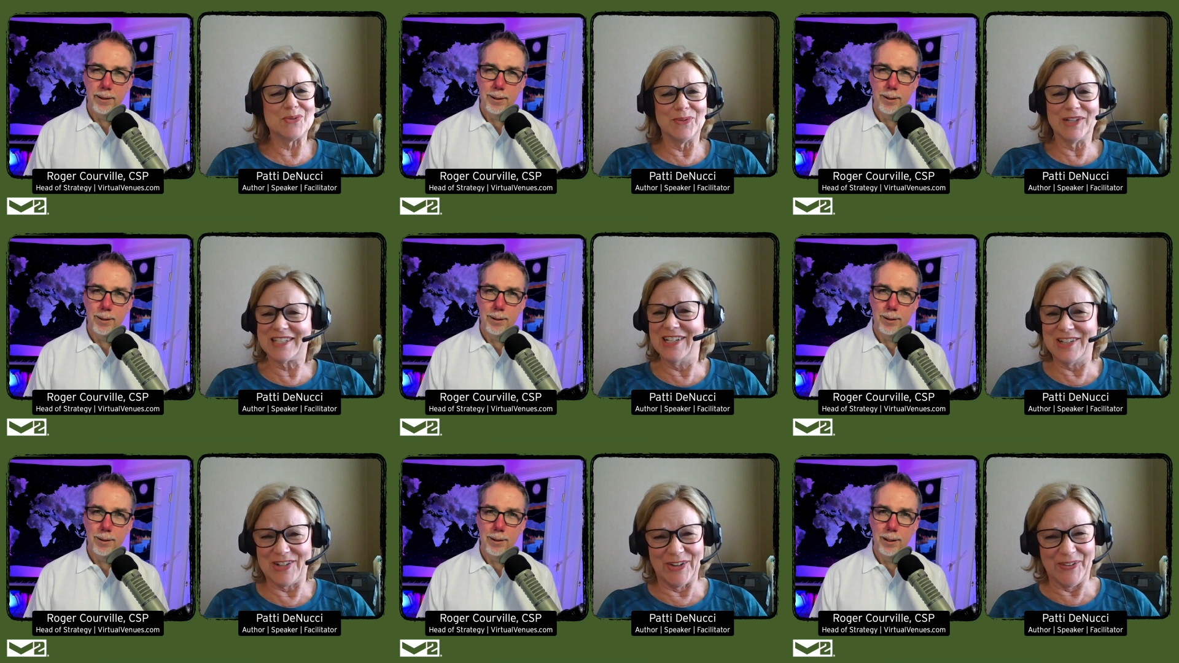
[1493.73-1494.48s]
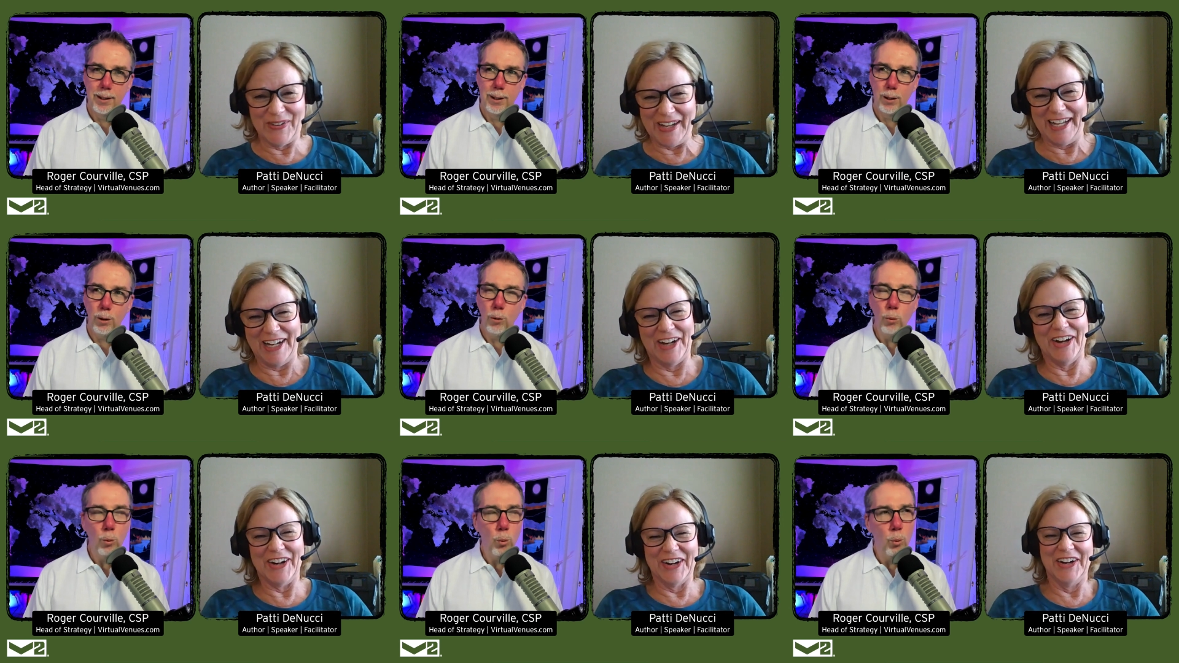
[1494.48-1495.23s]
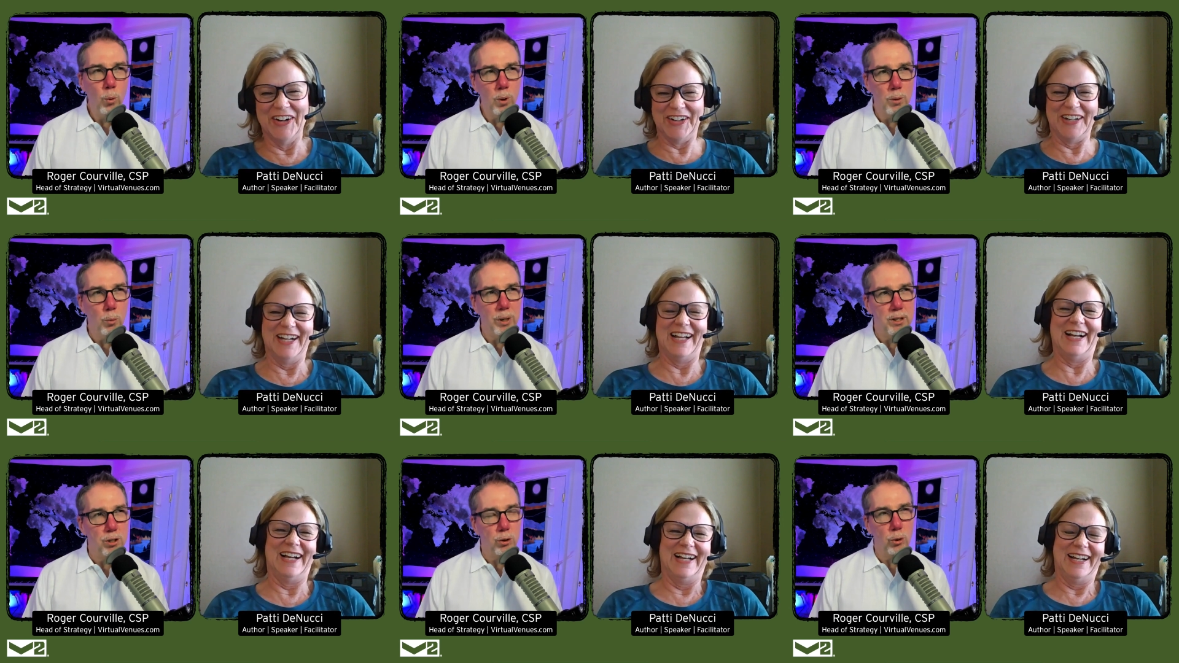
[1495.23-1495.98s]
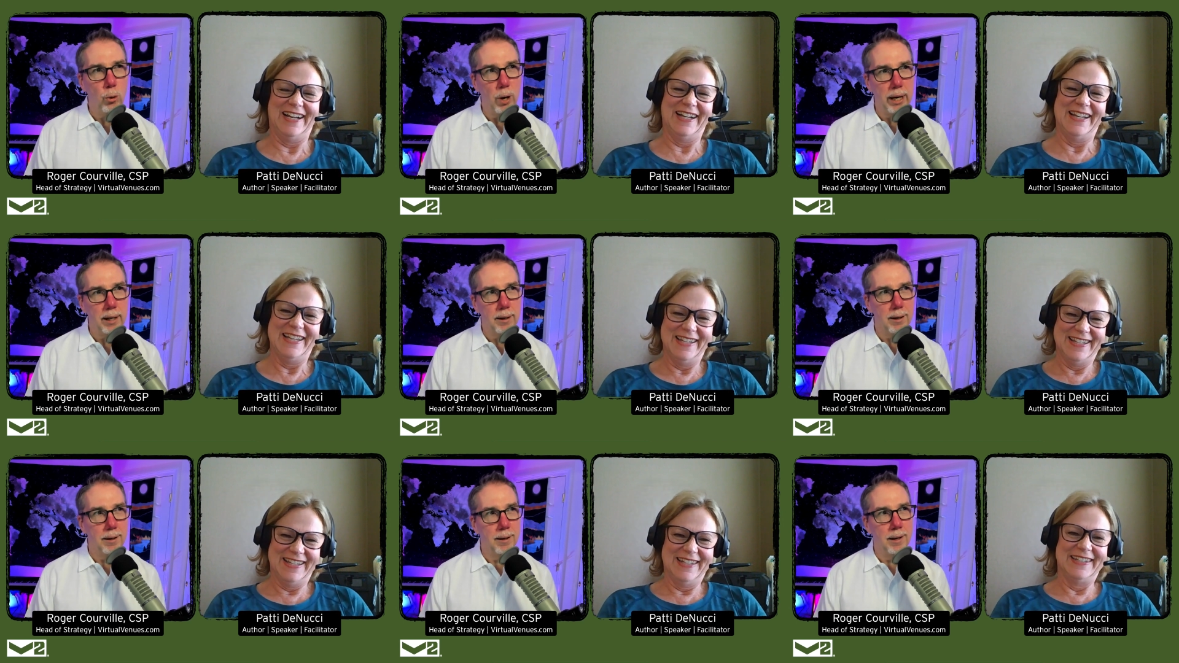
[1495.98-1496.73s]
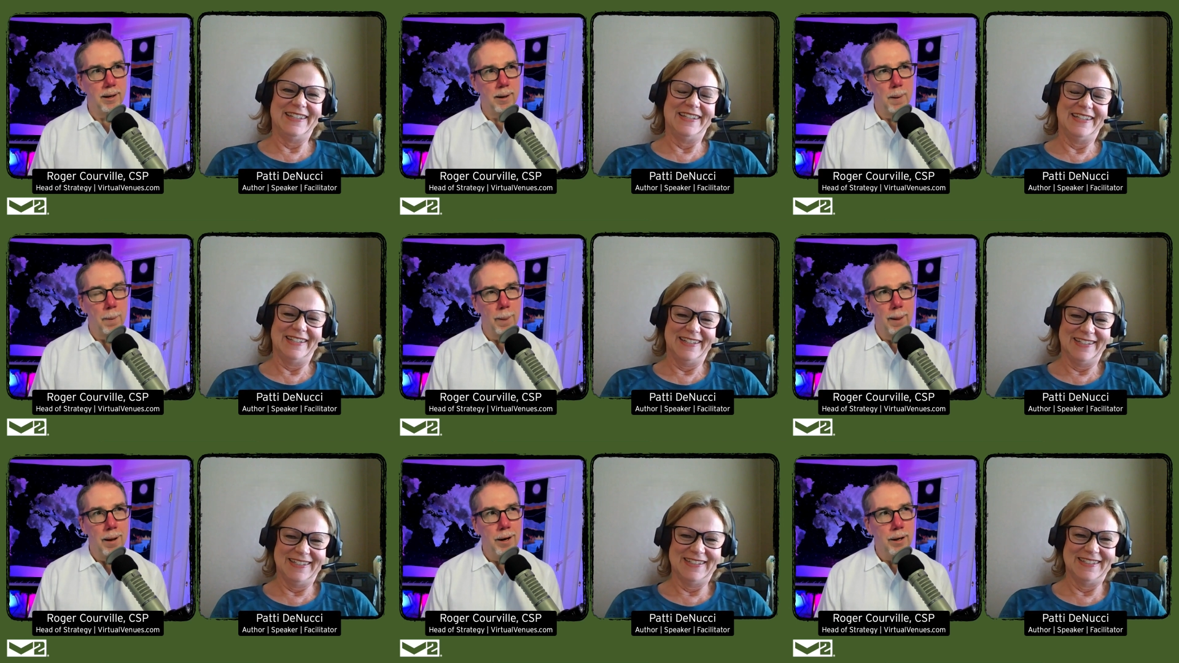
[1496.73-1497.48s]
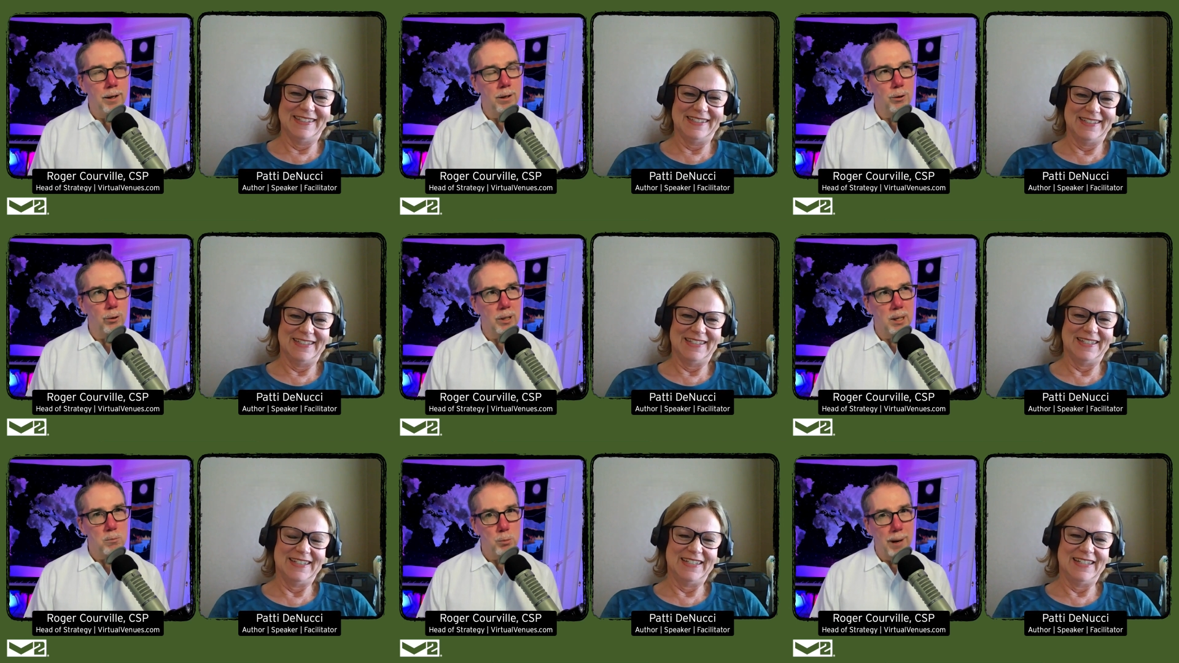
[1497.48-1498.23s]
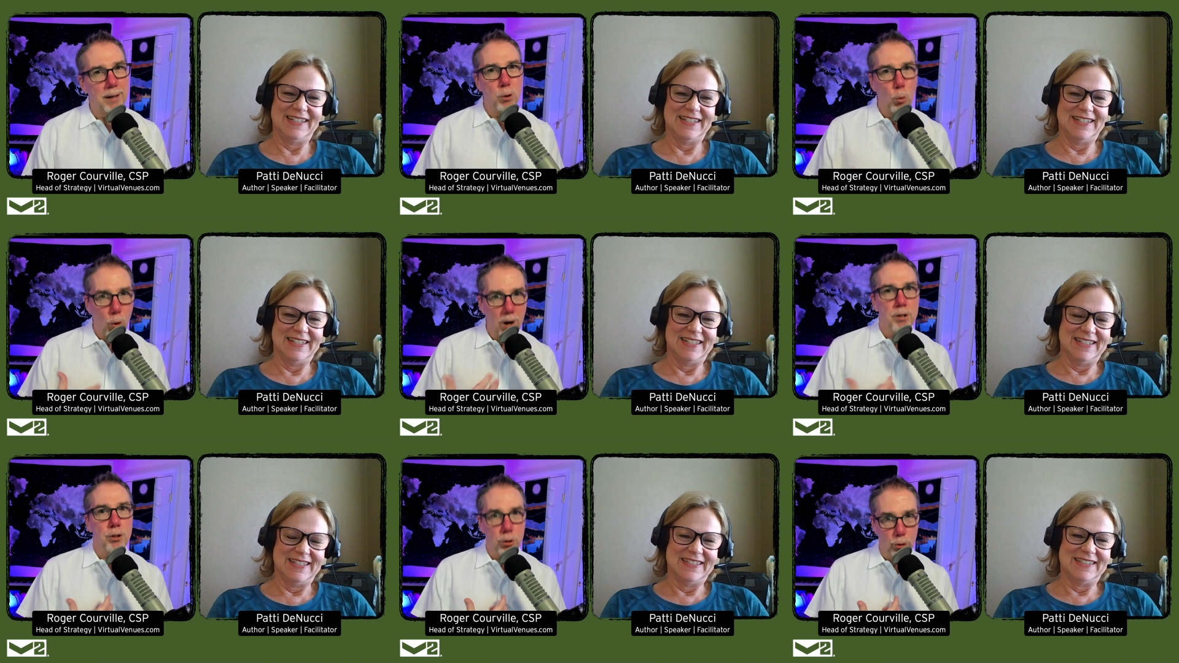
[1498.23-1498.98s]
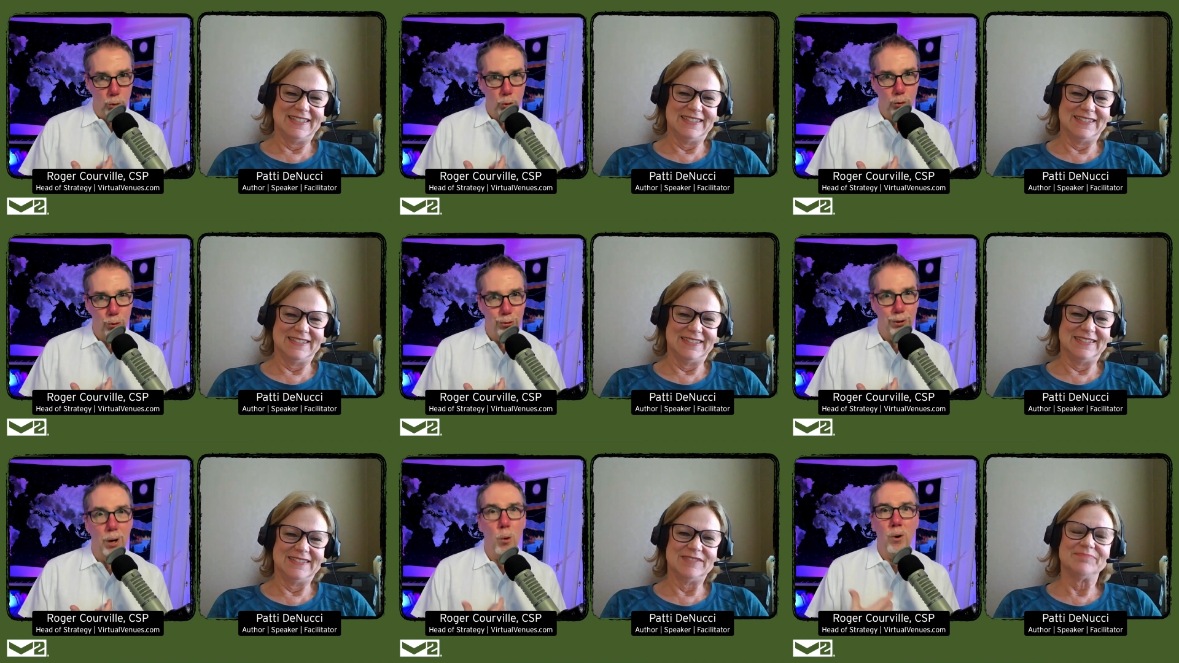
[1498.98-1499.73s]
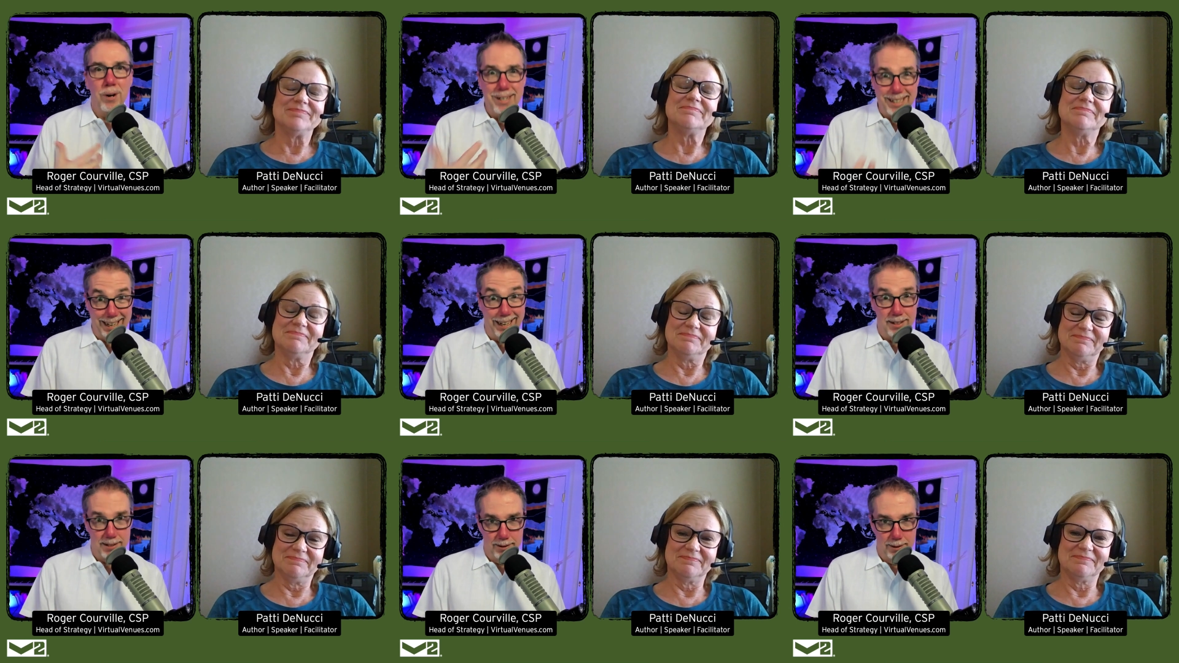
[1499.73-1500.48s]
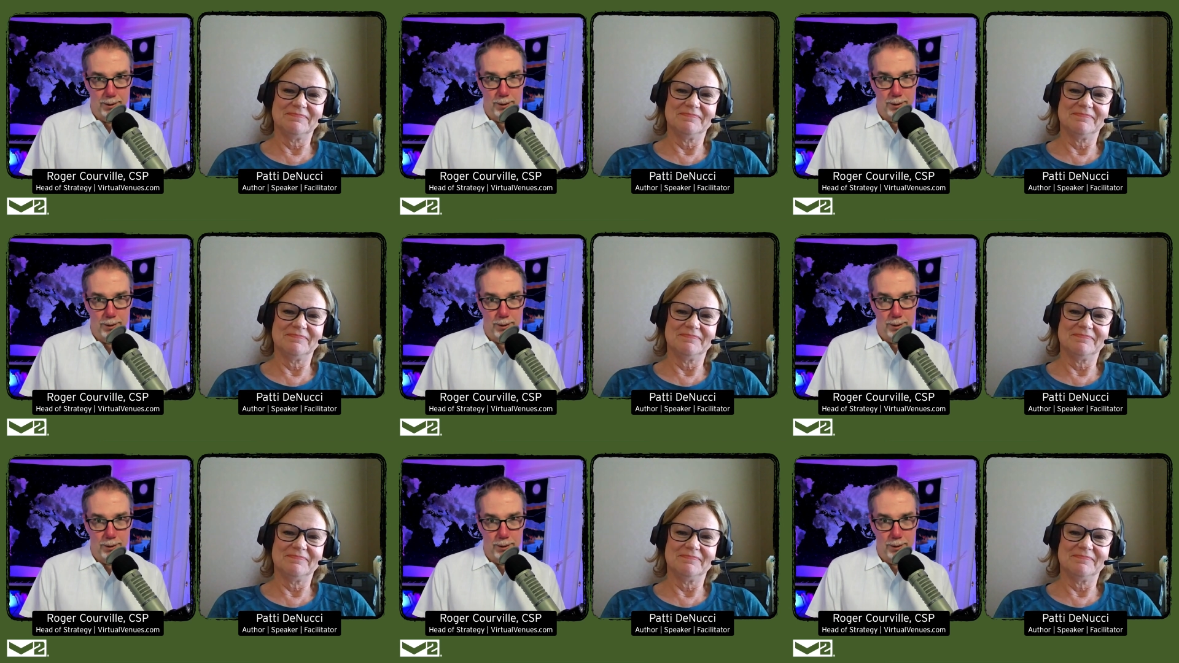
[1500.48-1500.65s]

Speaker 1: work to do
Speaker 2: here. Well, we do. And, you know, it comes back to want to or intent,